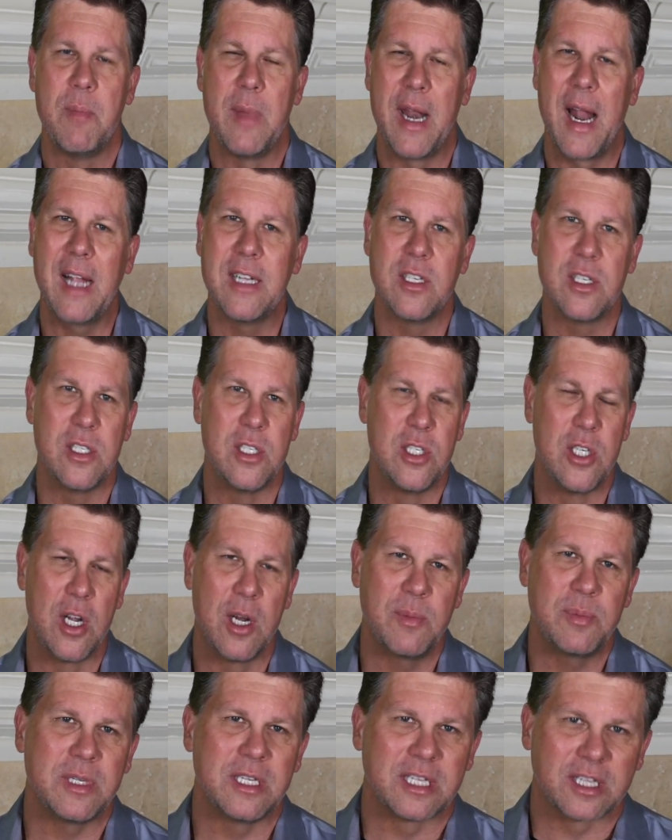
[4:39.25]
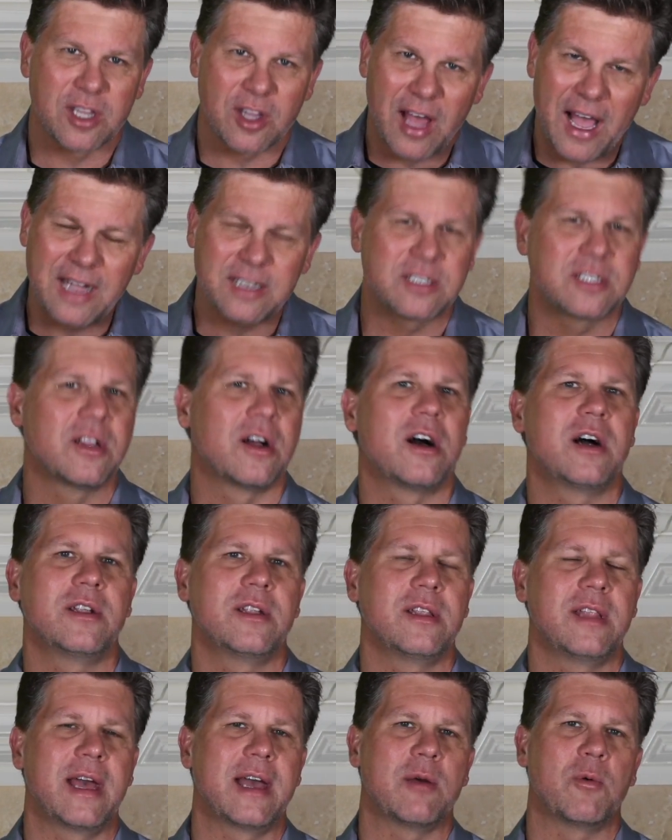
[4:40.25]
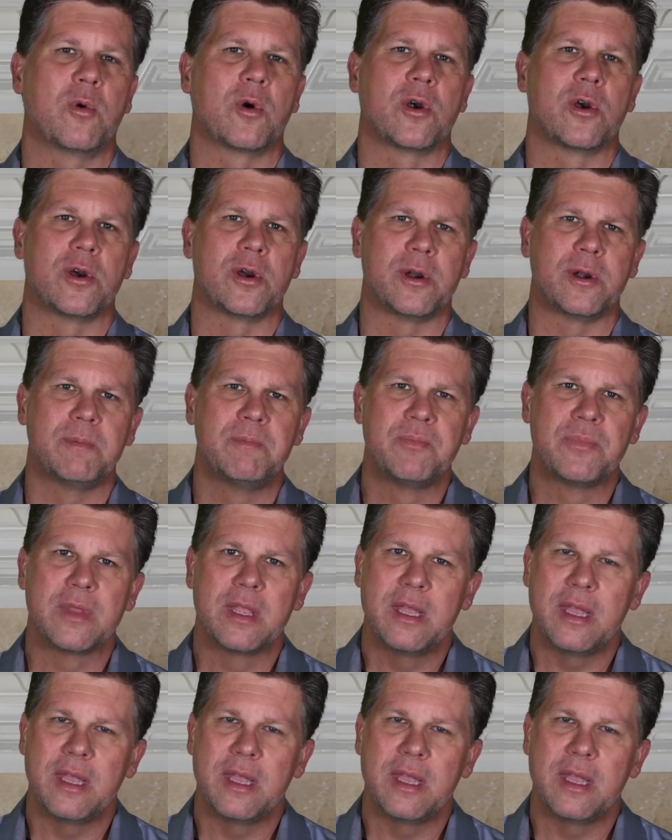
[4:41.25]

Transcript: And I just jumped and latched on to that word,